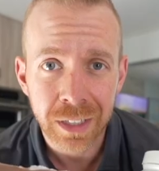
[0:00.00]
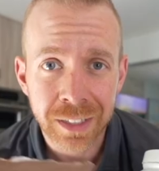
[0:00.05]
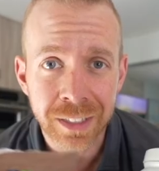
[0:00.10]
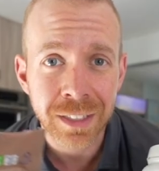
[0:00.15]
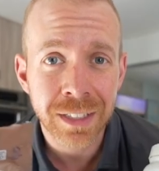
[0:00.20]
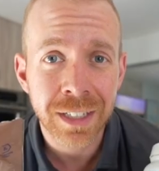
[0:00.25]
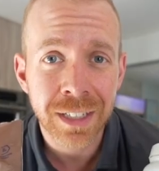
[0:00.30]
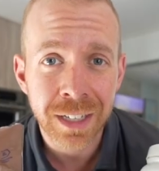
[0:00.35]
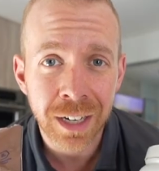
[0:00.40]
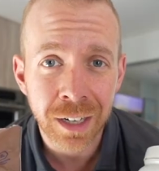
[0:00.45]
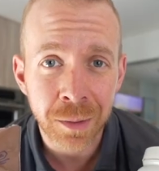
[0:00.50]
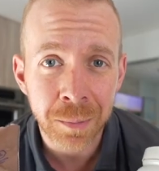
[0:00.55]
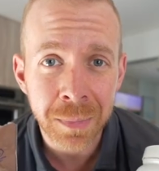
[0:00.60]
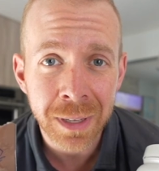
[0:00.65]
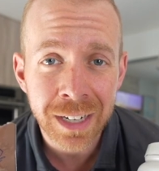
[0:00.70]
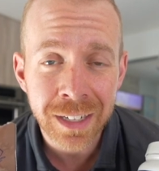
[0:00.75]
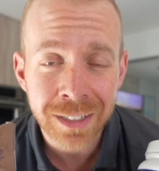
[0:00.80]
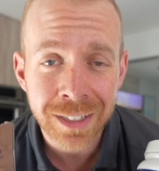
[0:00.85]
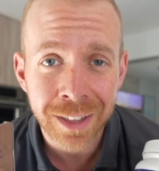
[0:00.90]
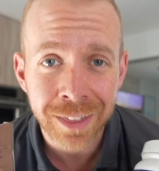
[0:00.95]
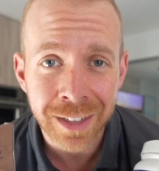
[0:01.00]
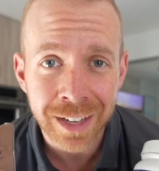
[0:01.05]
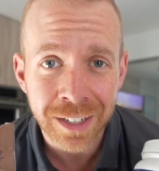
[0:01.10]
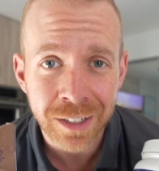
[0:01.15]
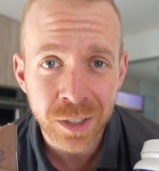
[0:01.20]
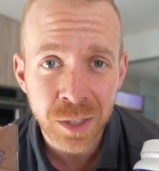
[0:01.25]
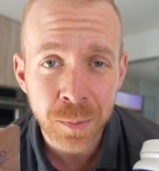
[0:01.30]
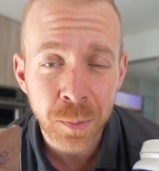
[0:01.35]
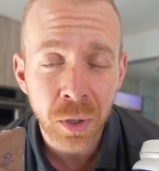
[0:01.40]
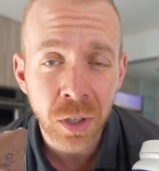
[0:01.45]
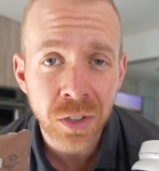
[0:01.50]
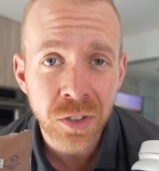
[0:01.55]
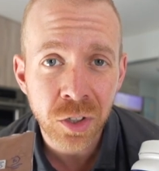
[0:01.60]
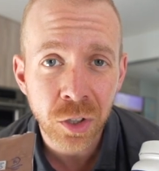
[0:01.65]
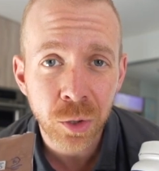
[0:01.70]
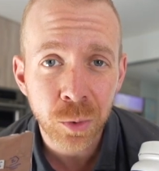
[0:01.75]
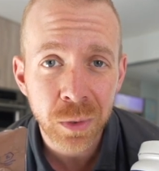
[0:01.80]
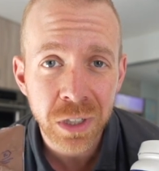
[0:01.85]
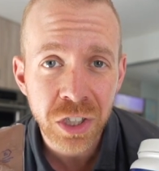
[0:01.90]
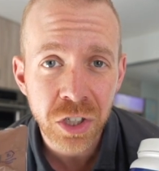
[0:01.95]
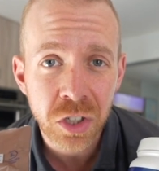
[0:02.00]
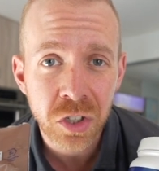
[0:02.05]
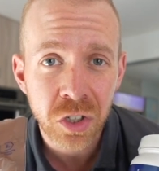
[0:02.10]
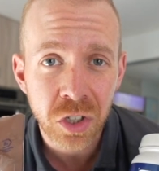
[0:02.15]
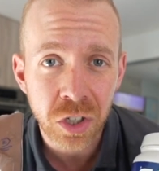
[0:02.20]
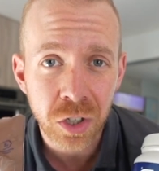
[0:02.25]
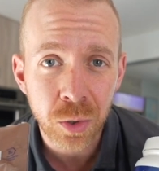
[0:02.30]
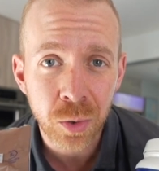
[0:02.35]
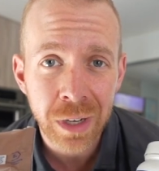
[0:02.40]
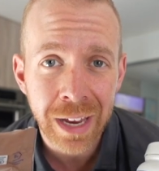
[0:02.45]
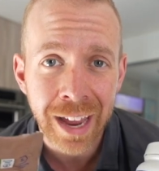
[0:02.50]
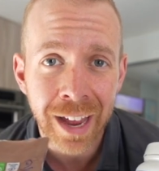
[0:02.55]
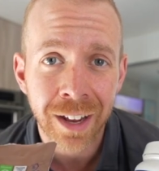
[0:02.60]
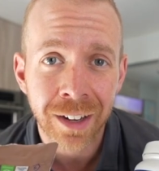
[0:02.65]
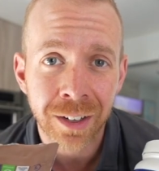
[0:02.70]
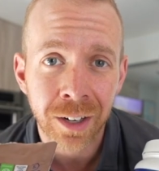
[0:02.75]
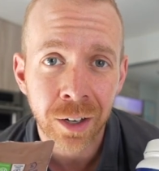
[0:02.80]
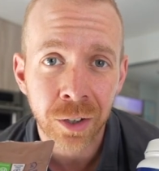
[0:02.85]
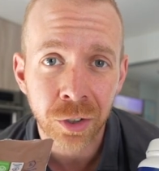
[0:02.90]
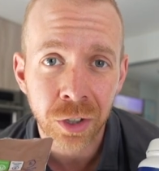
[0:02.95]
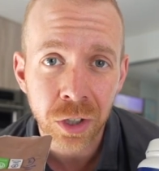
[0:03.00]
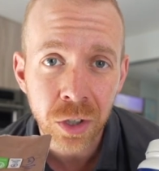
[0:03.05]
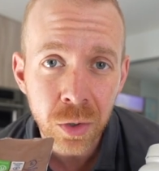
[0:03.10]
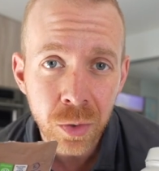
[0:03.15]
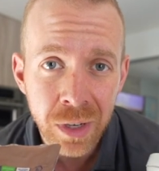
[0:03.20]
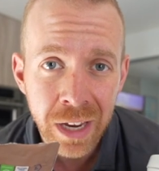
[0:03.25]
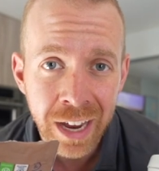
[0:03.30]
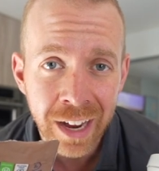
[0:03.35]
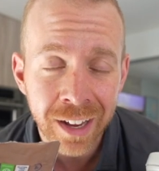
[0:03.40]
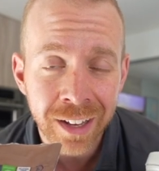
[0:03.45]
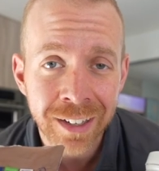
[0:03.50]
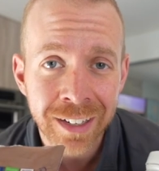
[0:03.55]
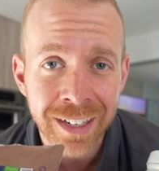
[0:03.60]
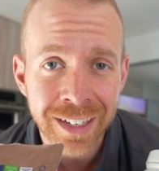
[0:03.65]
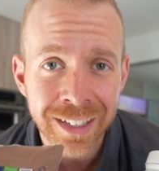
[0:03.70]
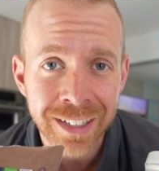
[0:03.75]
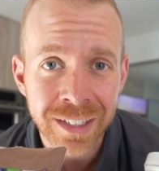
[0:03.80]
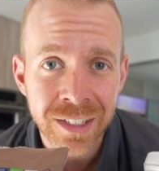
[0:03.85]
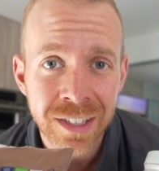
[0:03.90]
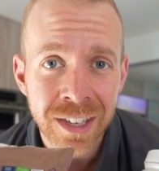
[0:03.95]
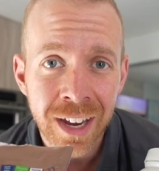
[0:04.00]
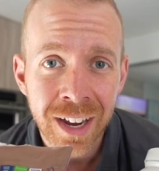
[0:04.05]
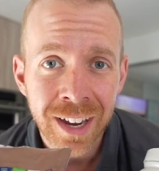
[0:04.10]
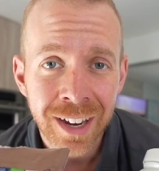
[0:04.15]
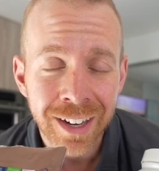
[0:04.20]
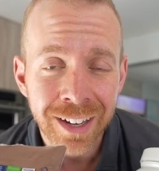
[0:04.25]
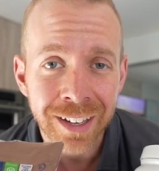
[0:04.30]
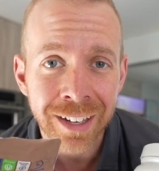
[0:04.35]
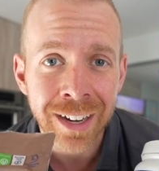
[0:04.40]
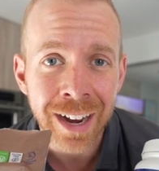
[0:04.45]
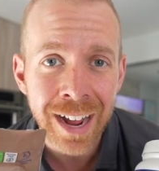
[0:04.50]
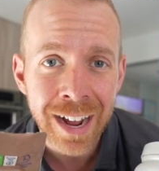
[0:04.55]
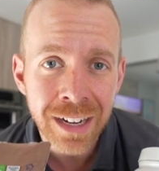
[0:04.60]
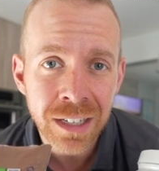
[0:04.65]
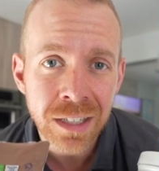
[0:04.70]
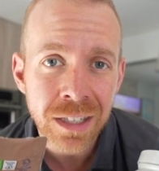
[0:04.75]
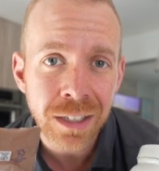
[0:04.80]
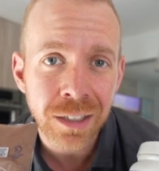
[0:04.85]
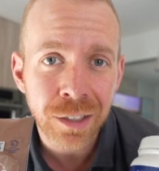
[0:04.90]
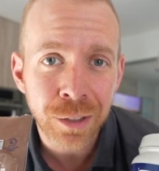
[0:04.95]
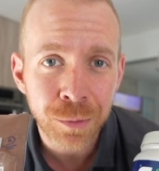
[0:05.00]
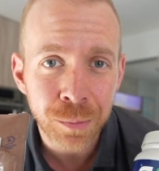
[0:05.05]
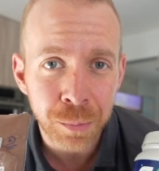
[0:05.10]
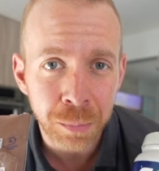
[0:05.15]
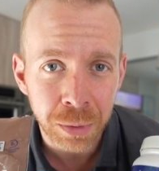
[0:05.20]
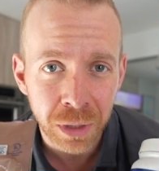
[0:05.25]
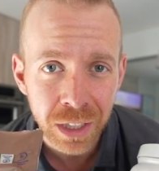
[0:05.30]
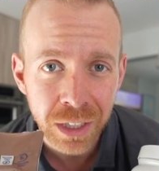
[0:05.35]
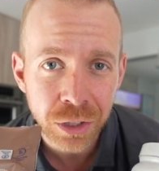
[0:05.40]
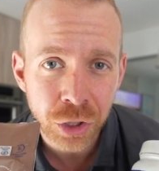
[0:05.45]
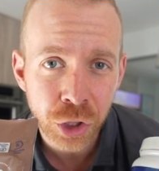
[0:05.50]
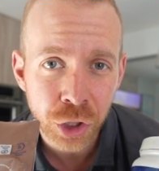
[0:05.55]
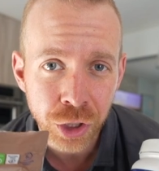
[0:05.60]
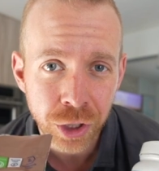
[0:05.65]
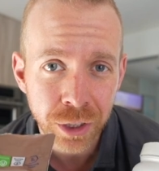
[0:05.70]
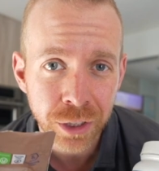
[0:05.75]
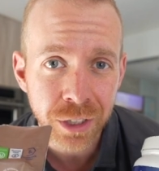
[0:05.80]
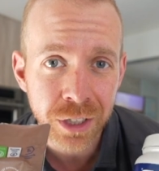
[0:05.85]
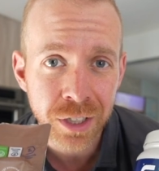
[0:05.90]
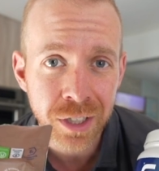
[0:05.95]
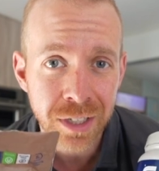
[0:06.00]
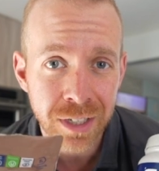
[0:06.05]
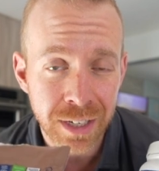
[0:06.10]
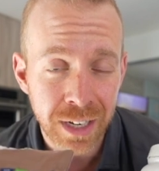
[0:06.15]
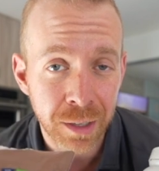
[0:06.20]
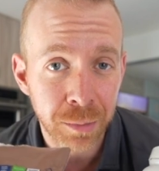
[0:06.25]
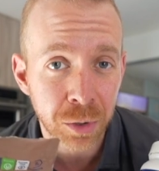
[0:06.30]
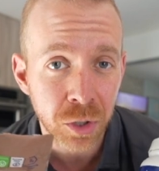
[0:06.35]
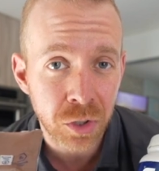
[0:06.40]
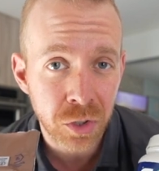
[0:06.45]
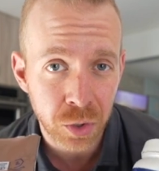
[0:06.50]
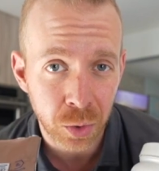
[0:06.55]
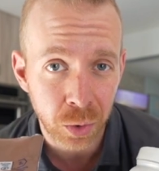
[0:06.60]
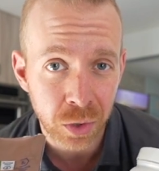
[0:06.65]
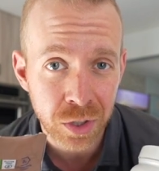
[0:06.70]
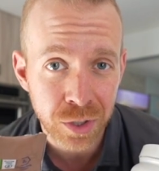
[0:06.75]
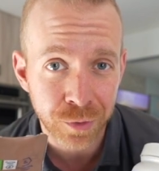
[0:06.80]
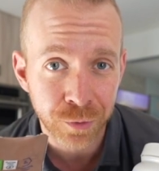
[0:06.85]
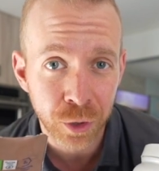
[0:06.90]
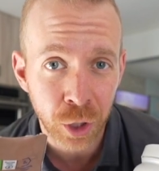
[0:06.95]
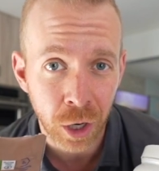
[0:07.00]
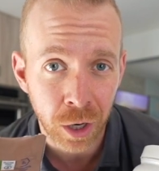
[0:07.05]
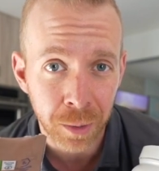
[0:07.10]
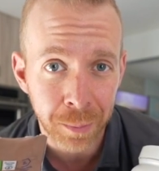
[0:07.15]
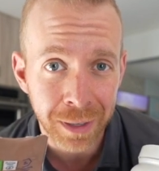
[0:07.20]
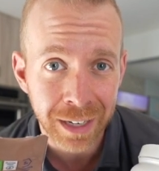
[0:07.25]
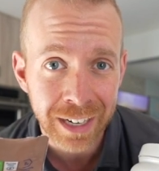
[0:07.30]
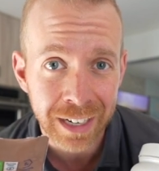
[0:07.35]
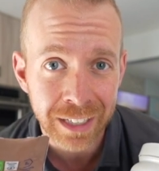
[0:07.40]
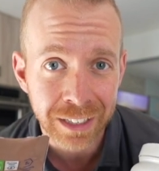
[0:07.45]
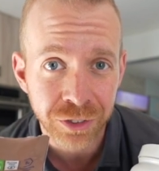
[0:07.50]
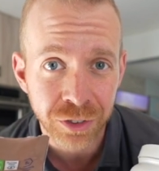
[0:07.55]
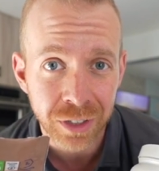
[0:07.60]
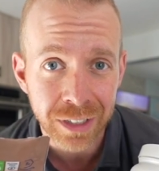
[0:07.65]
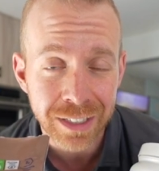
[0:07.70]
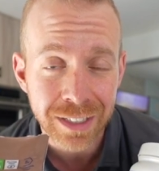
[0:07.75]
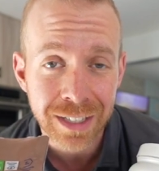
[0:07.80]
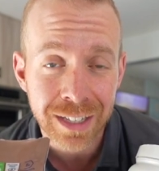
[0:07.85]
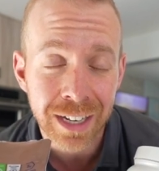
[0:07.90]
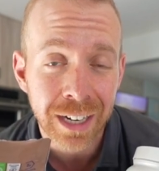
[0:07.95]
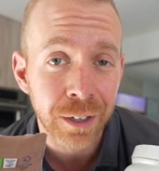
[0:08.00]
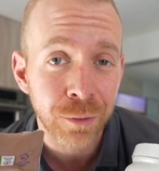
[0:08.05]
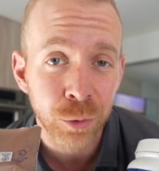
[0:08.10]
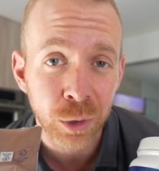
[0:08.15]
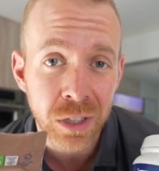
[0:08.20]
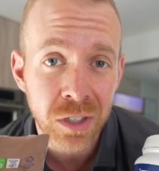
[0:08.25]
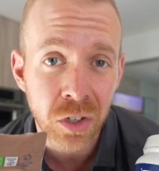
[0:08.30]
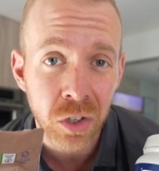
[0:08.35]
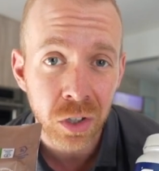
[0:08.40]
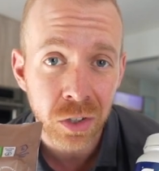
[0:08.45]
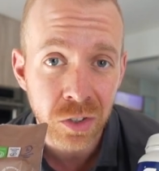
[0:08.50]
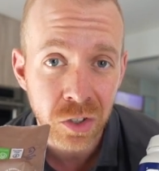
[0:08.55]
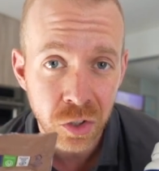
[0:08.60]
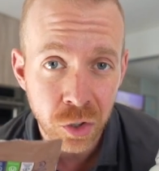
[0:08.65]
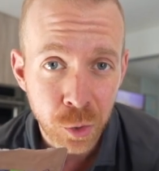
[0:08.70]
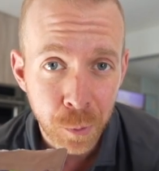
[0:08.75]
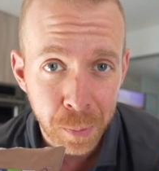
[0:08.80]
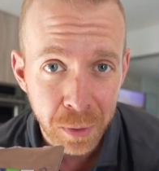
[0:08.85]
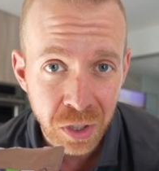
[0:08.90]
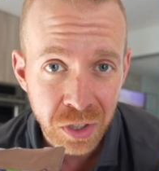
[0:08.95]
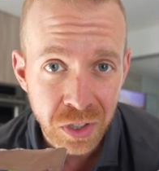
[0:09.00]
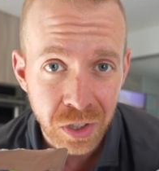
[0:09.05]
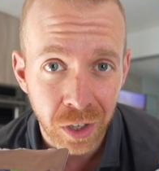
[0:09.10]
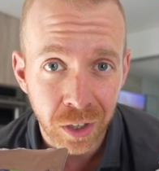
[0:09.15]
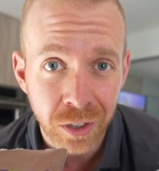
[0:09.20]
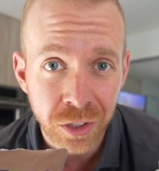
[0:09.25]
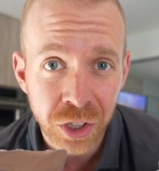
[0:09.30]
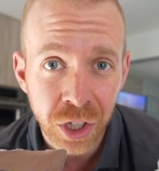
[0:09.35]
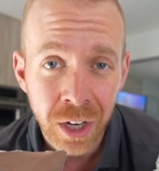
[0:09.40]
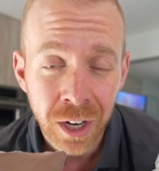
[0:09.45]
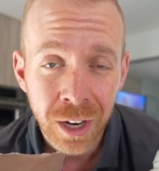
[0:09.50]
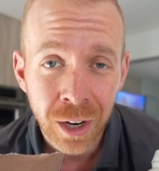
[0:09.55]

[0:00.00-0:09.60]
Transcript: I need to take a minute to thank a sponsor, which is UCAN. Now, UCAN is an excellent blood sugar stable source of carbohydrates. They have what's called superstarch,